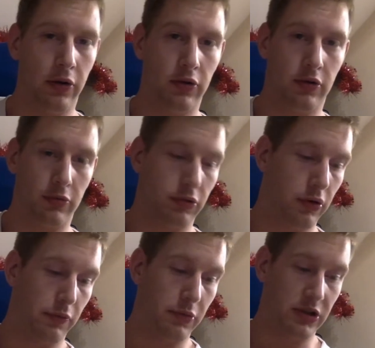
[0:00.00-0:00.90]
on some
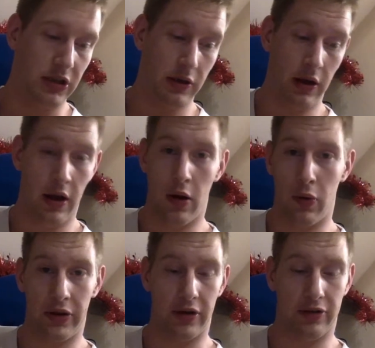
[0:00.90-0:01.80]
sort of machine
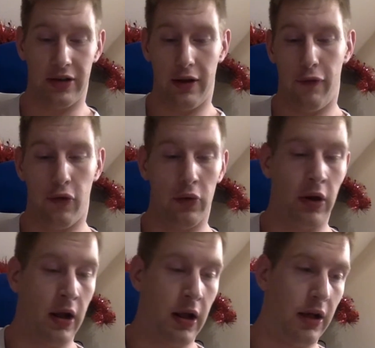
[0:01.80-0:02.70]
with their cell phone
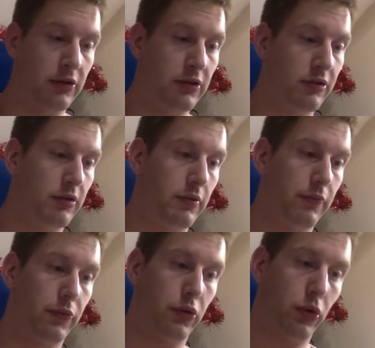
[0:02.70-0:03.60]
and just
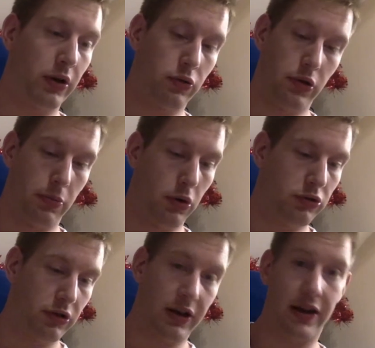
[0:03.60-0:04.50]
going through the
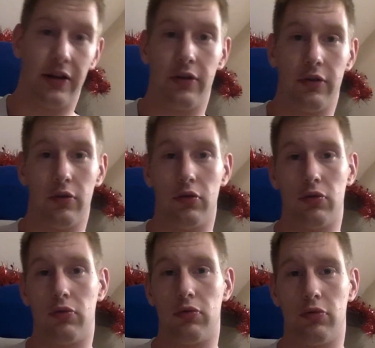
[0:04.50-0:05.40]
motion like
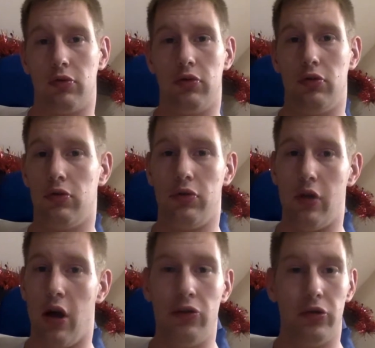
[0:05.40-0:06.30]

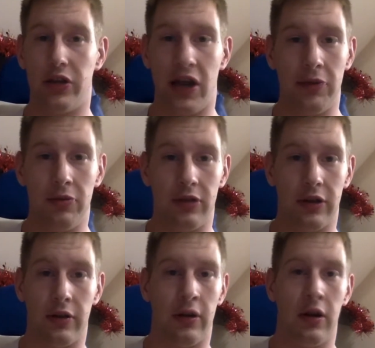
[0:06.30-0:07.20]
a hundred times
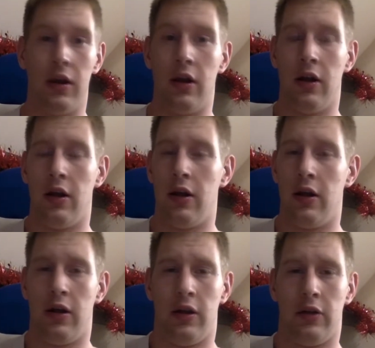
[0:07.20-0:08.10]
and
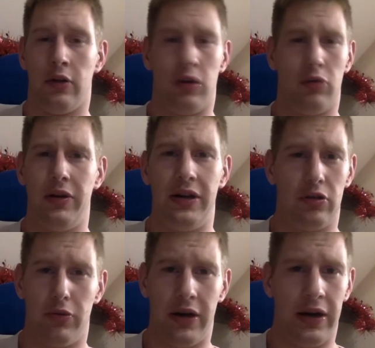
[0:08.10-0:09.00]
not really
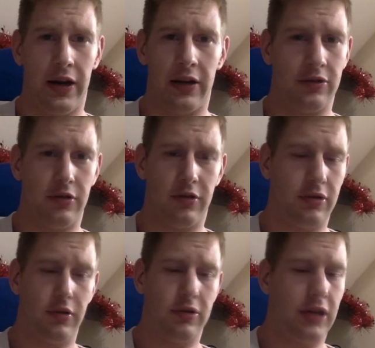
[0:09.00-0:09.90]
training and just
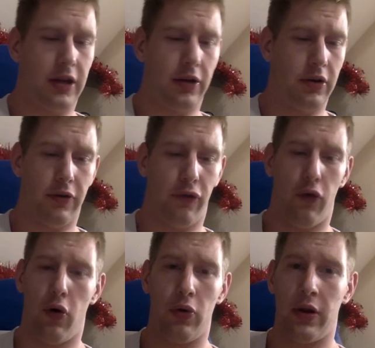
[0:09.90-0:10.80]
sitting on their
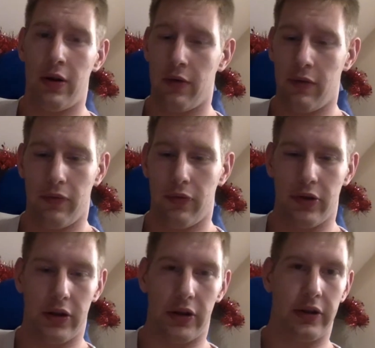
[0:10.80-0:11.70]
phone and
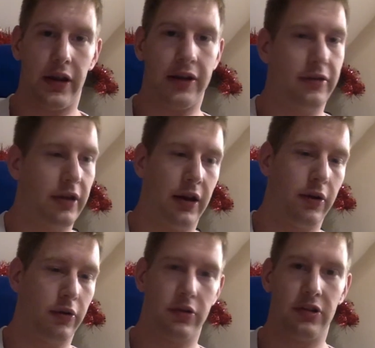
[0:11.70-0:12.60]
texting
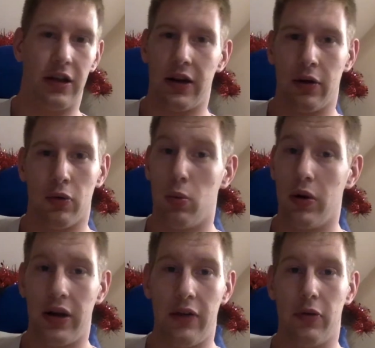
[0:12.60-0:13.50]
or chatting or
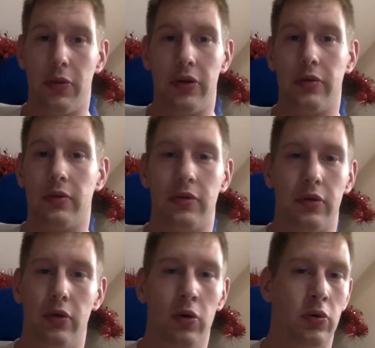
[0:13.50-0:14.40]
whatever. But
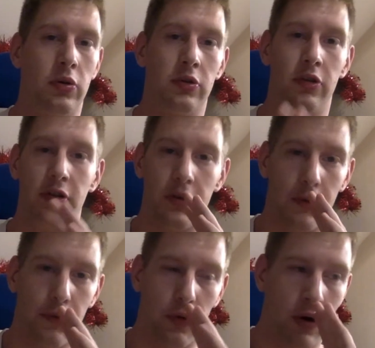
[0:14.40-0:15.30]
no, just
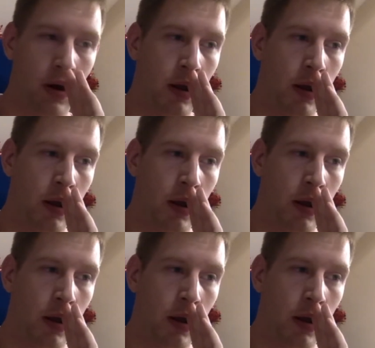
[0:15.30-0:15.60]
for